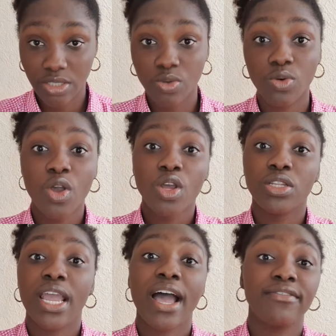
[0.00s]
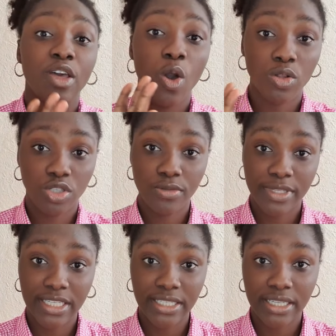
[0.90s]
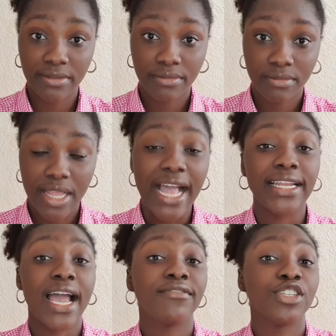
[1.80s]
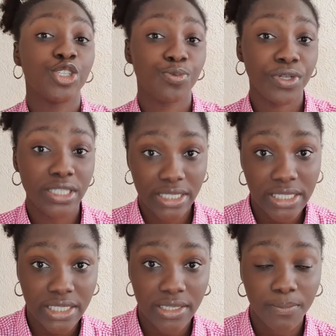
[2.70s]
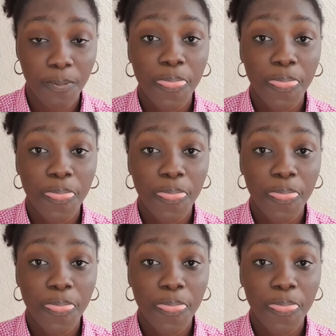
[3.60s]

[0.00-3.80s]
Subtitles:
So they have the autumn season and they have the spring season.